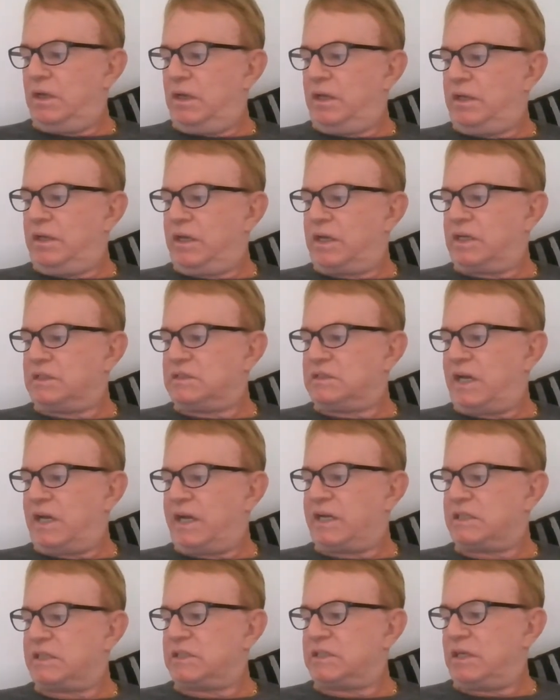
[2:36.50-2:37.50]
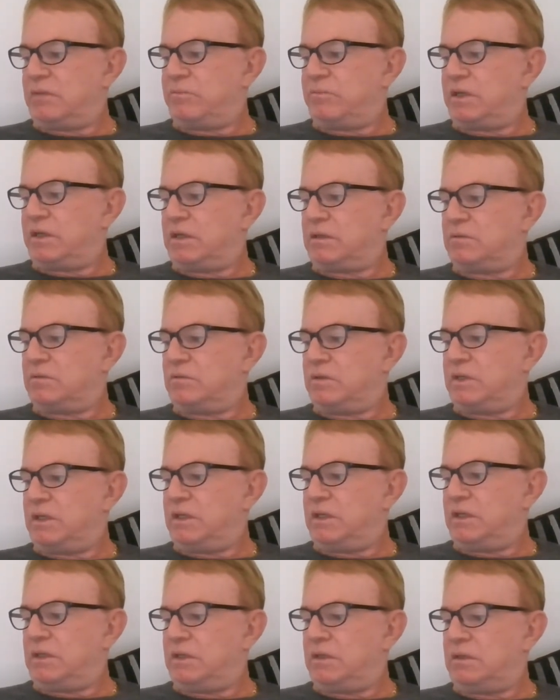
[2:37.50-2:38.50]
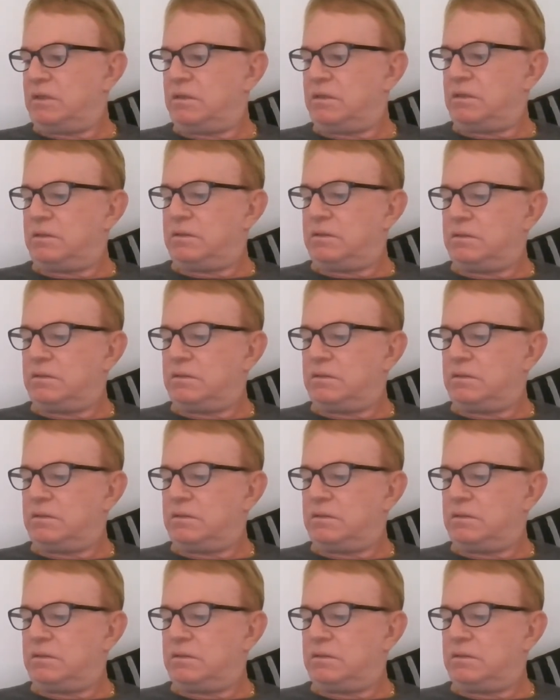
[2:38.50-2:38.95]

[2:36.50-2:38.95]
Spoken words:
you can take something where